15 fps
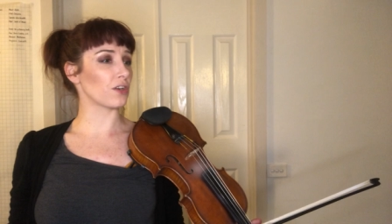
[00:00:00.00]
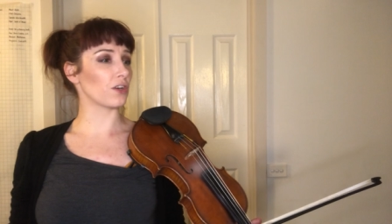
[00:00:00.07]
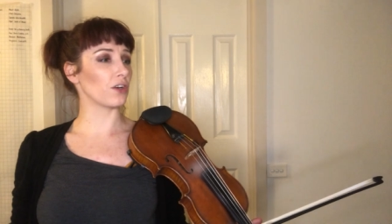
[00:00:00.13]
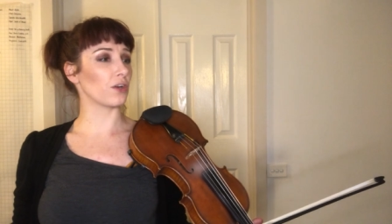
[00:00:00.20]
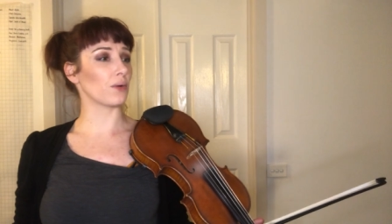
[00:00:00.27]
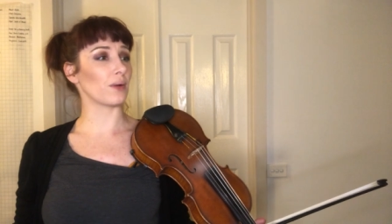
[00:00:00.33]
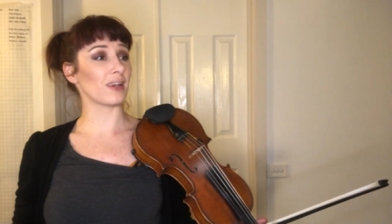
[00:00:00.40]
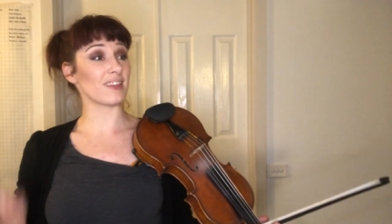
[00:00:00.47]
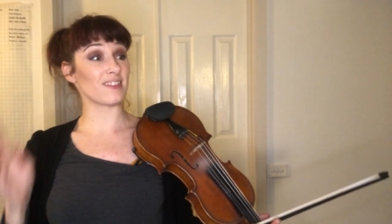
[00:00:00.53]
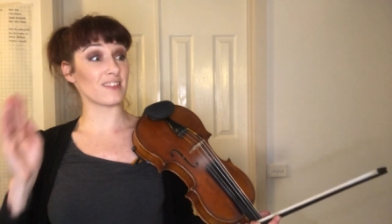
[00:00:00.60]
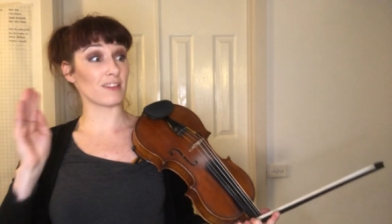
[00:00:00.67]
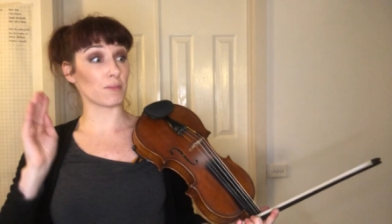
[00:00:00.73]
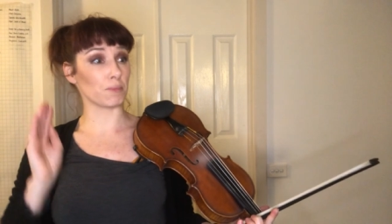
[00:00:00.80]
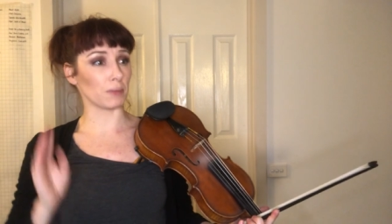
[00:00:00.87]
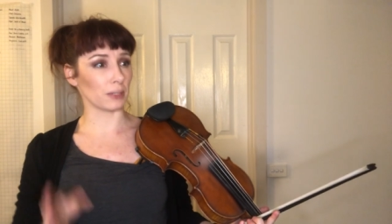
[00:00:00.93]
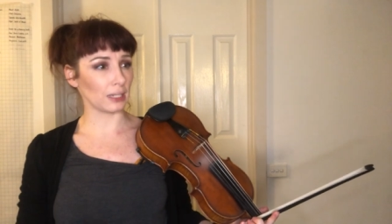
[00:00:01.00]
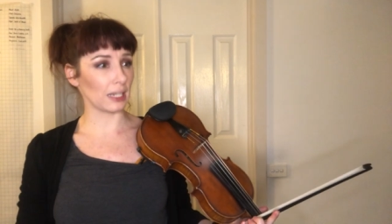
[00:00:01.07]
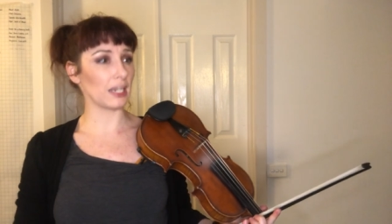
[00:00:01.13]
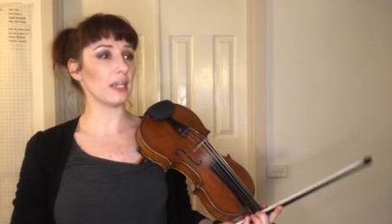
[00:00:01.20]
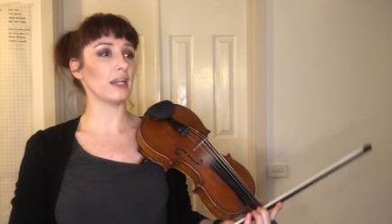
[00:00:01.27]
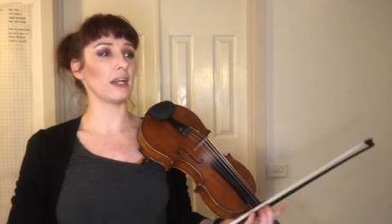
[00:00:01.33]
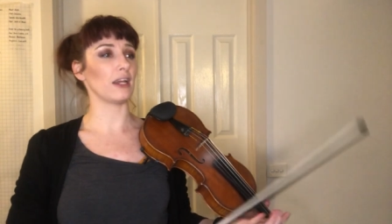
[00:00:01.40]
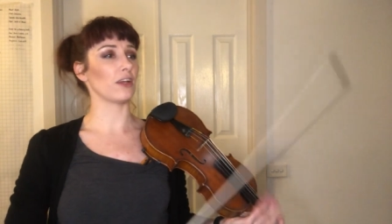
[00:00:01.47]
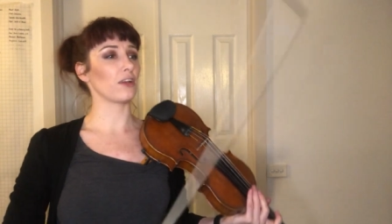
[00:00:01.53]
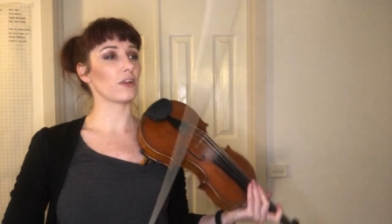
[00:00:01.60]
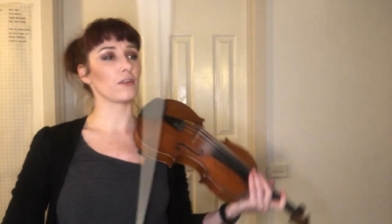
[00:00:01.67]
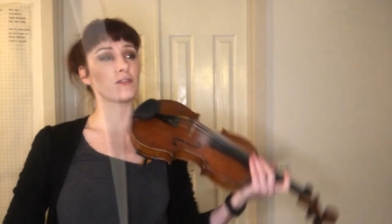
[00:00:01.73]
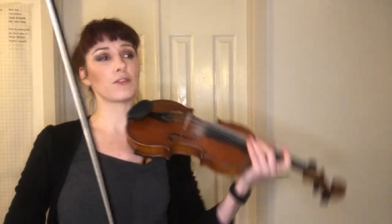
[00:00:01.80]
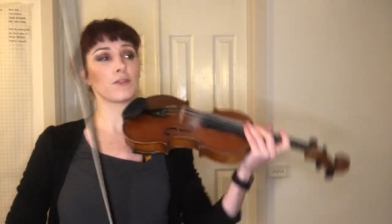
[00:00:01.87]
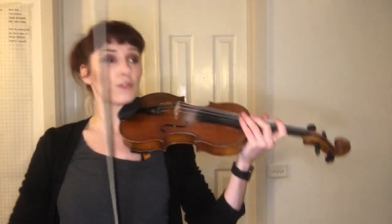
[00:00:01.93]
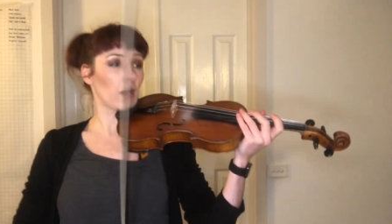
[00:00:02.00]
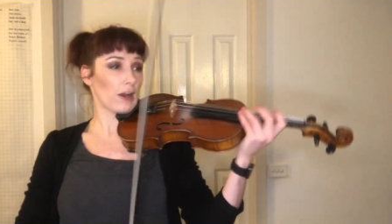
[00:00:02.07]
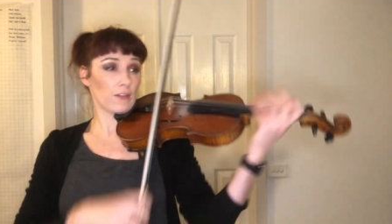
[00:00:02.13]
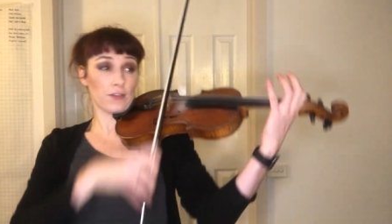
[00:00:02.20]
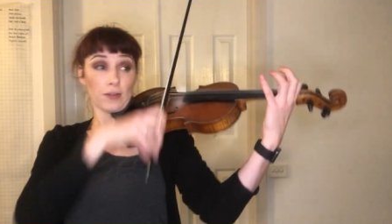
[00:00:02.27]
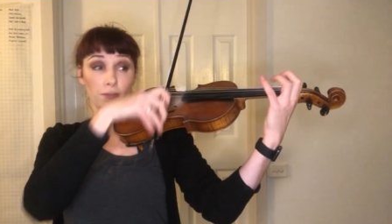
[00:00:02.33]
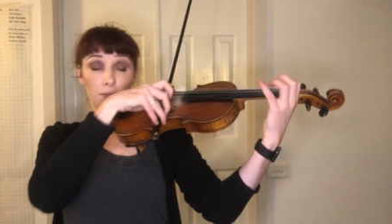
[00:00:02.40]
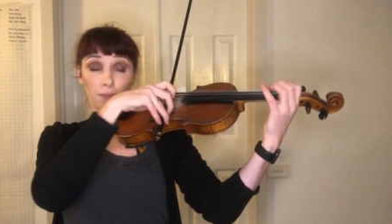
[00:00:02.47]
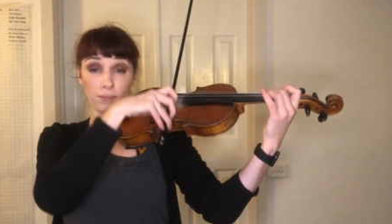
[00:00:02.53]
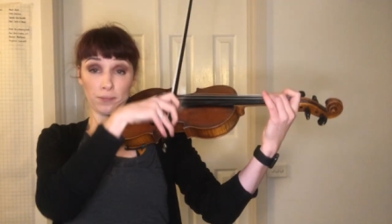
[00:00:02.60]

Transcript: can always split it and you can try from the...